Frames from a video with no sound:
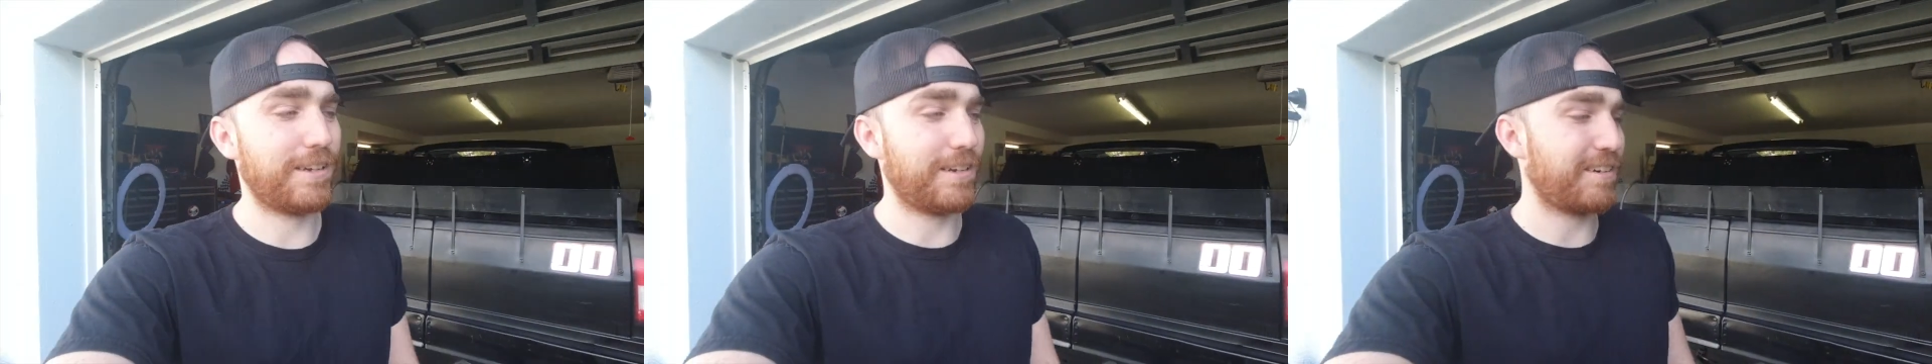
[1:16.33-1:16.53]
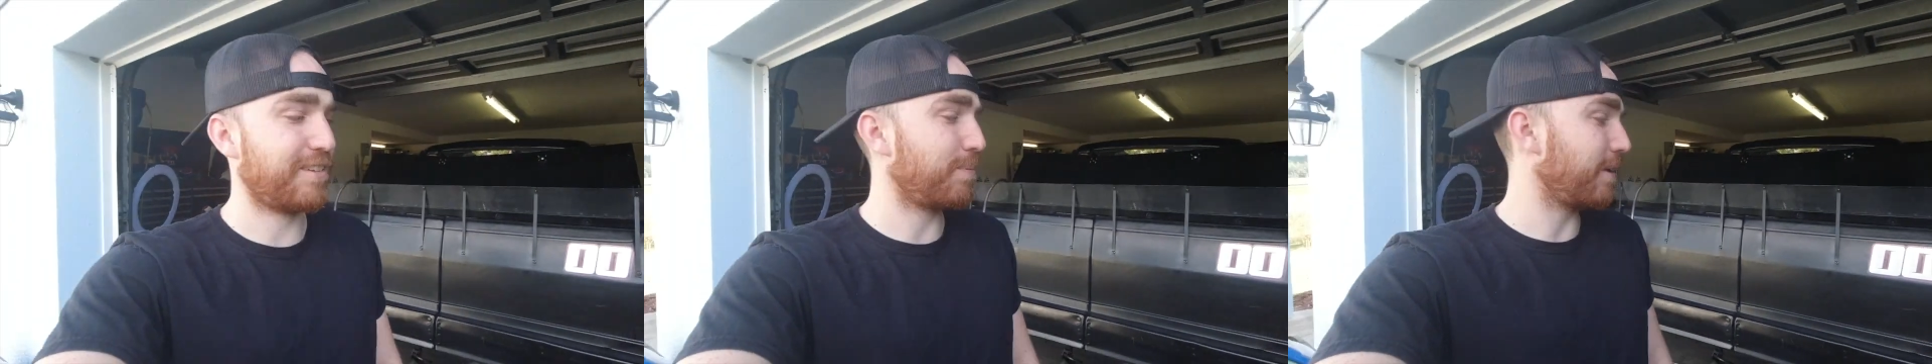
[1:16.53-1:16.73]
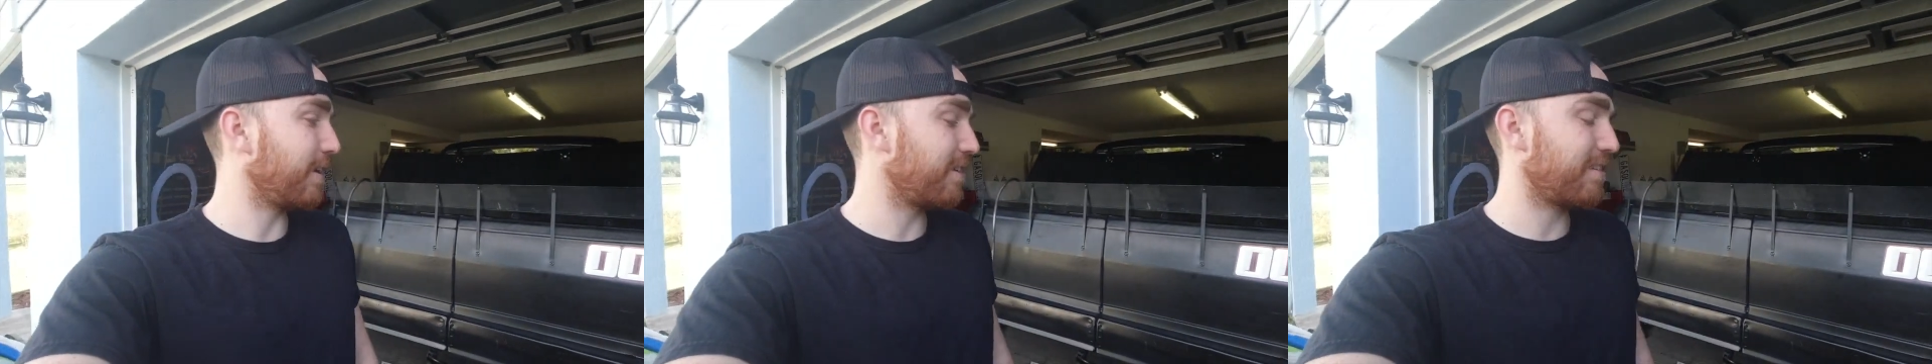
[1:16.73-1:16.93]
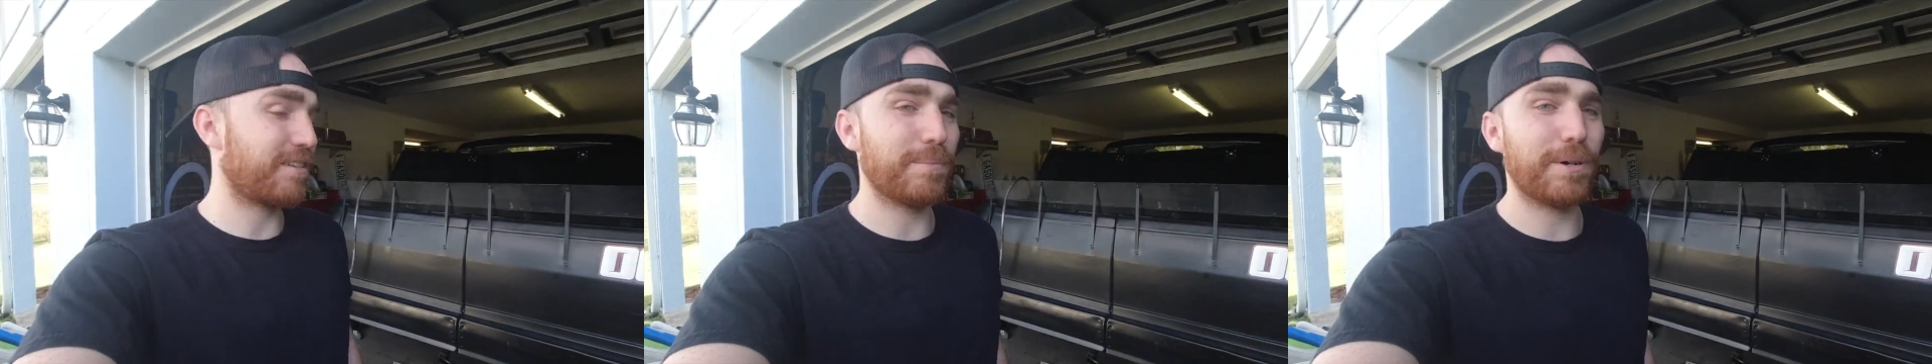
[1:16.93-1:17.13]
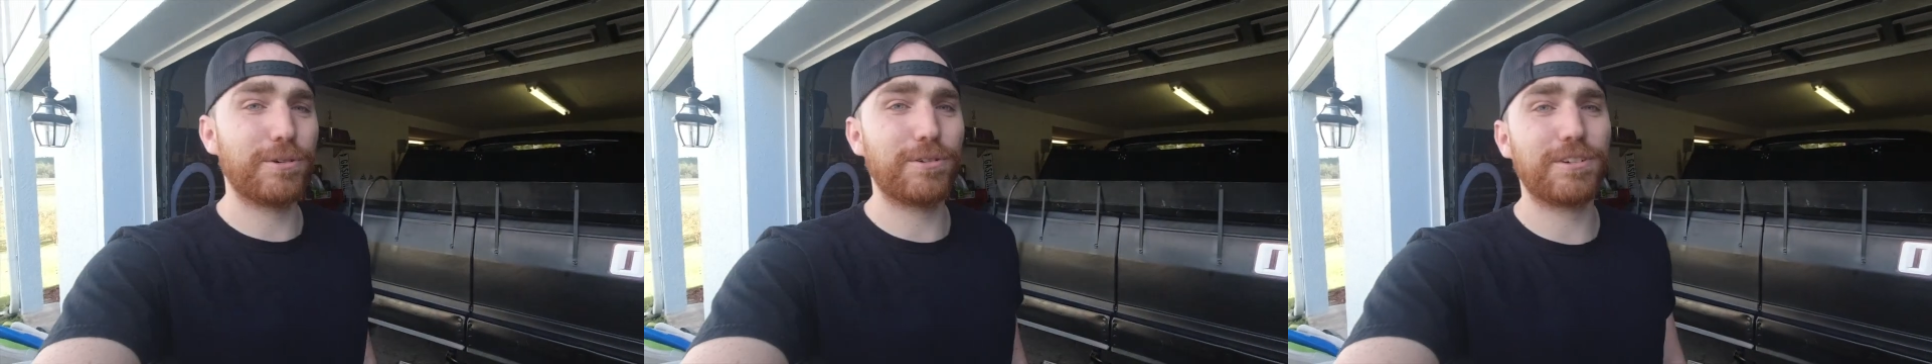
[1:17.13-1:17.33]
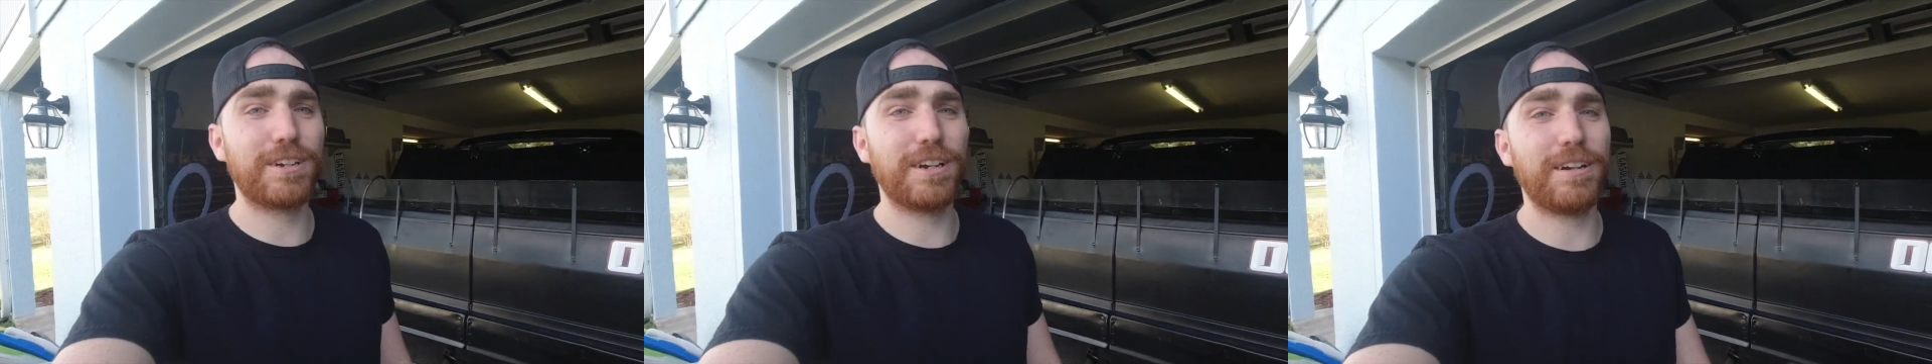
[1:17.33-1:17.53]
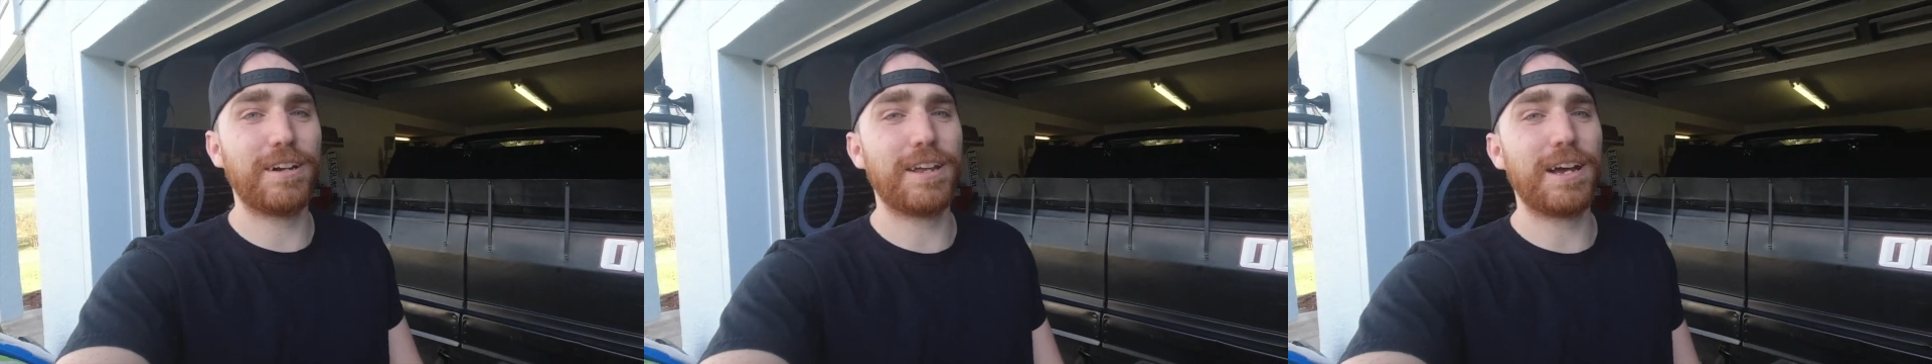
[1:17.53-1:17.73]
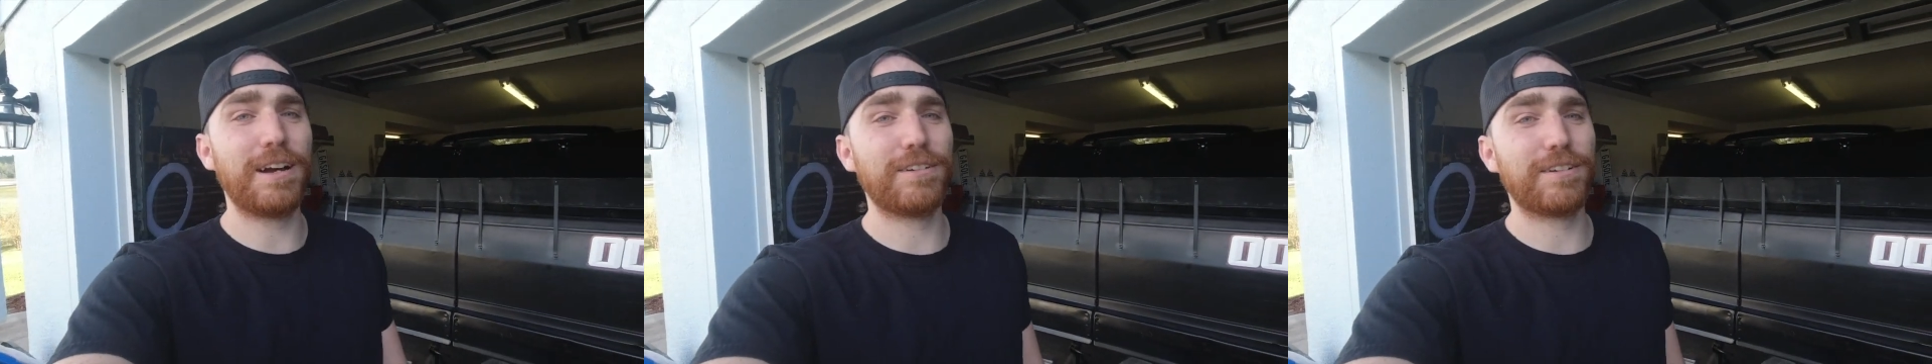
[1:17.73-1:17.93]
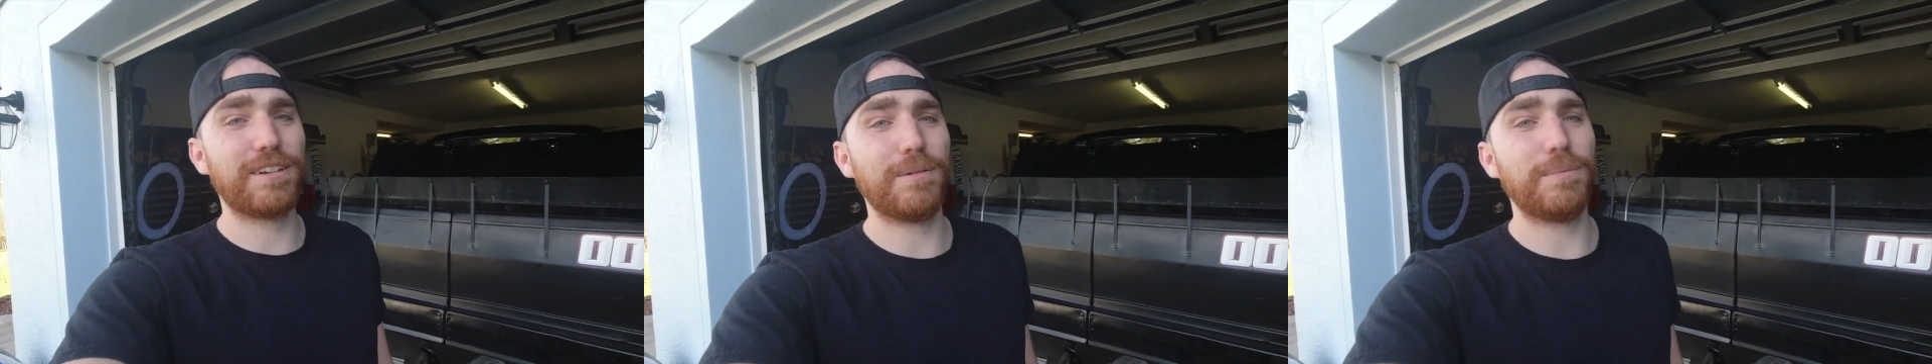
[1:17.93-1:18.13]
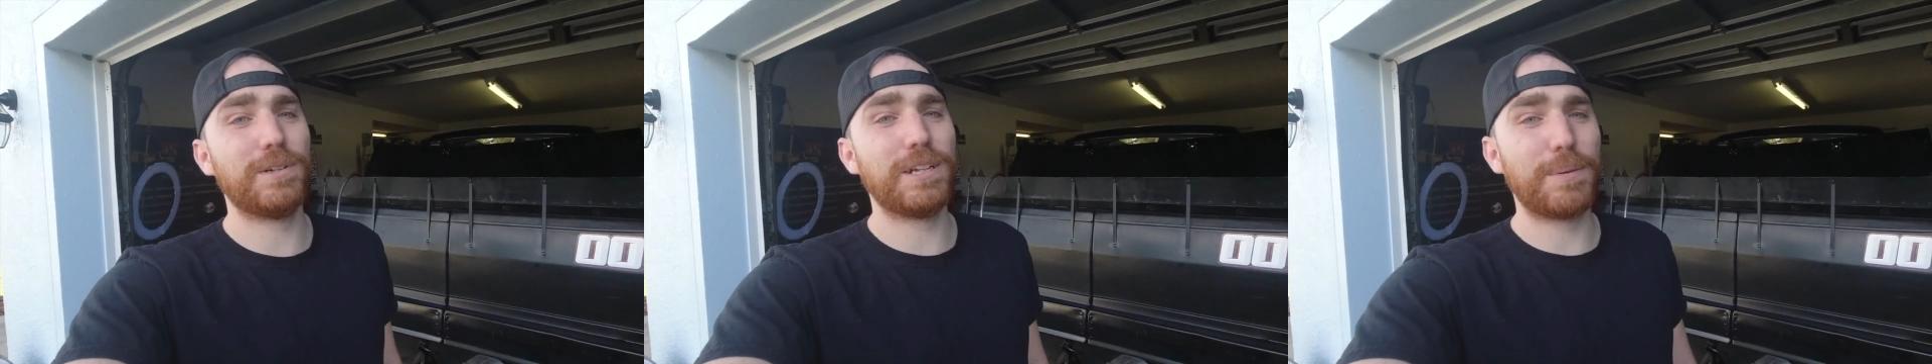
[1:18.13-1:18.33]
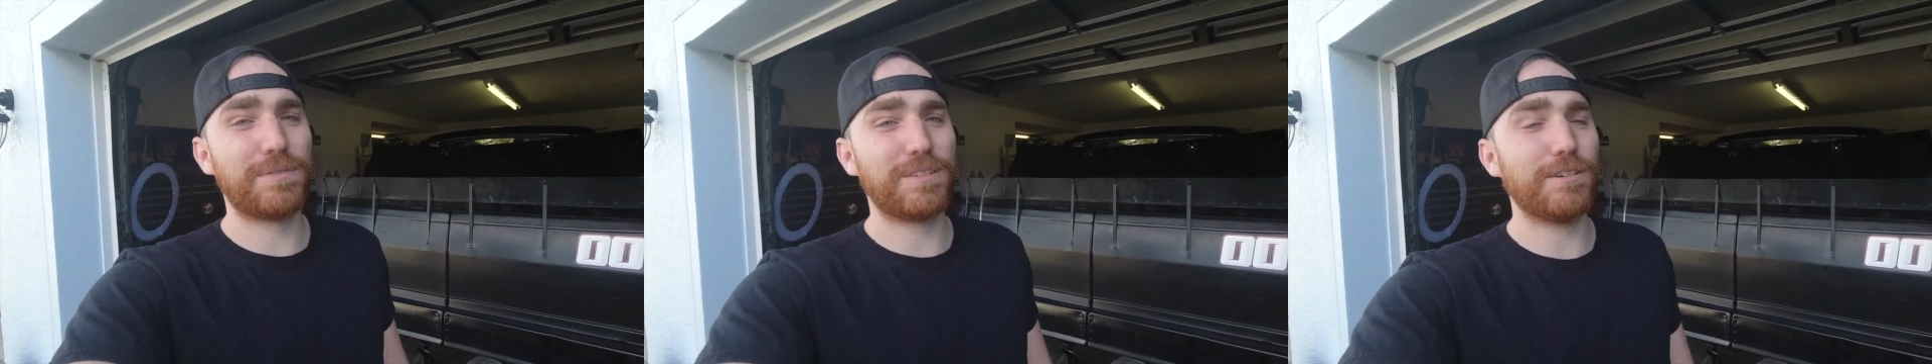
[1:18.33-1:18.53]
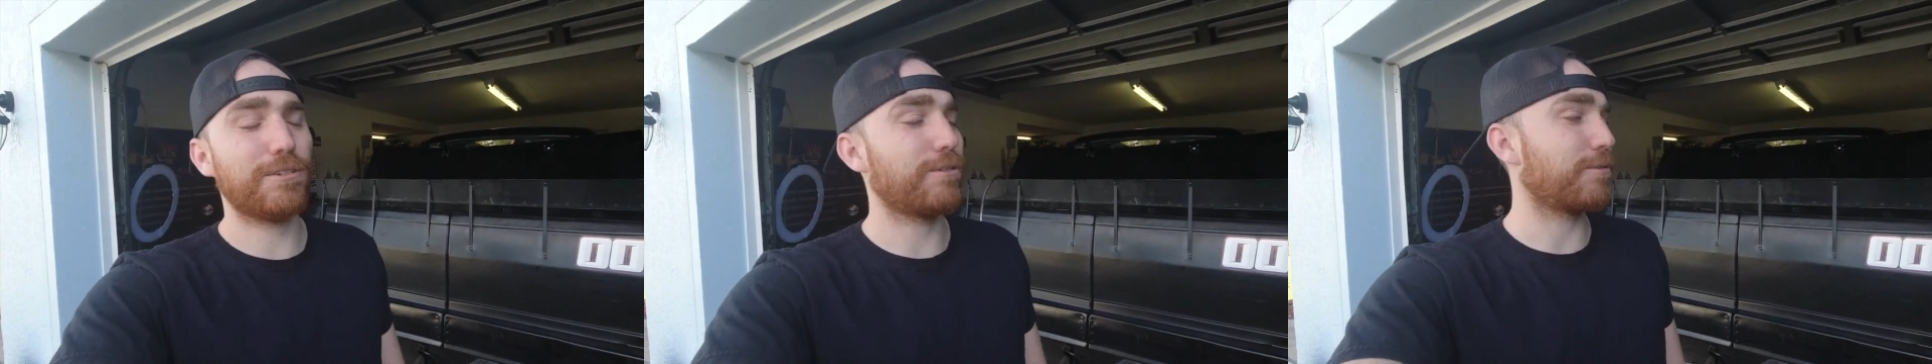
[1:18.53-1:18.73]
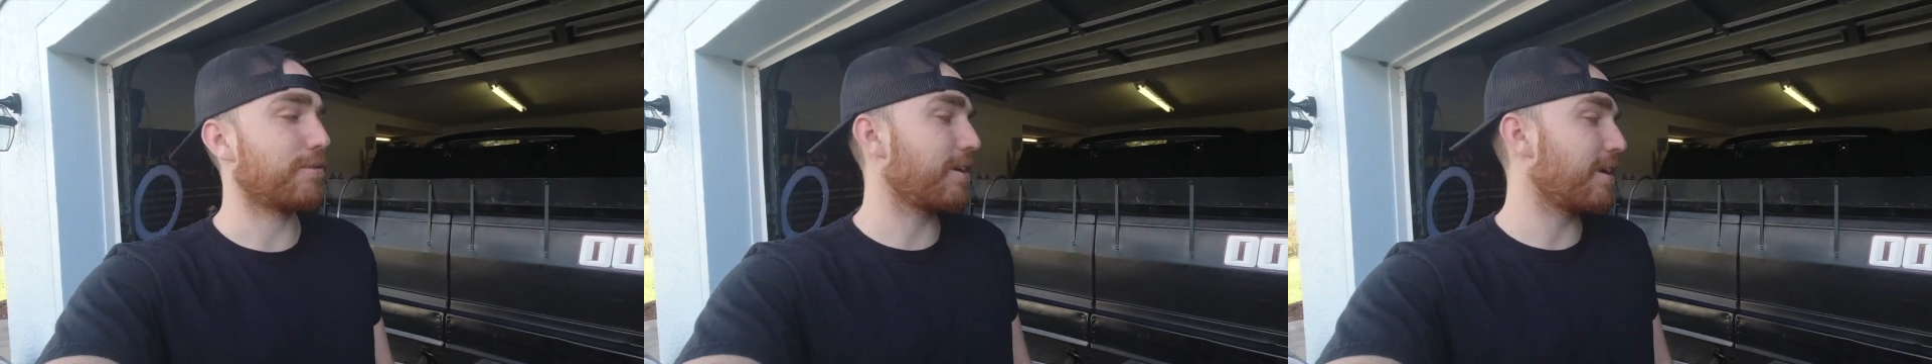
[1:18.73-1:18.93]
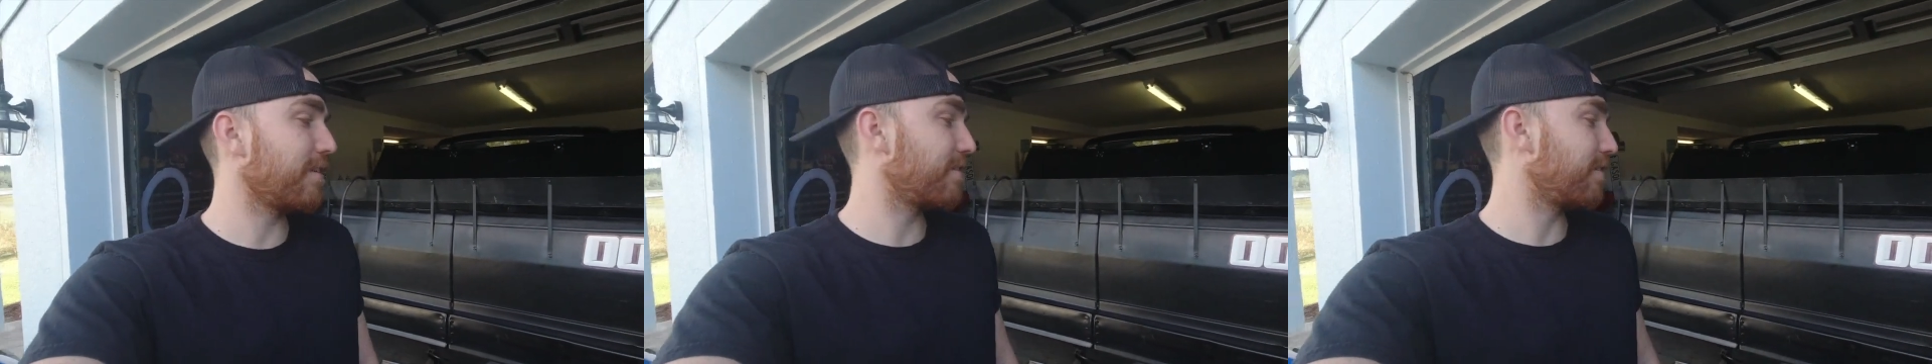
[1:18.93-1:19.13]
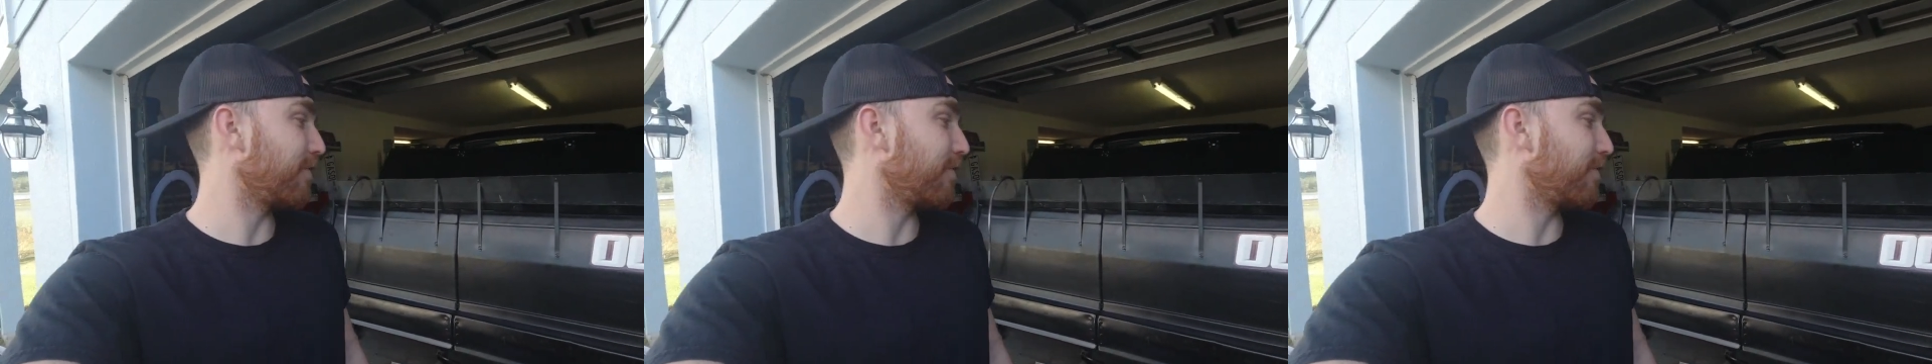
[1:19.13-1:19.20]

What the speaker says: It explains the motor cutting out a couple laps into a race.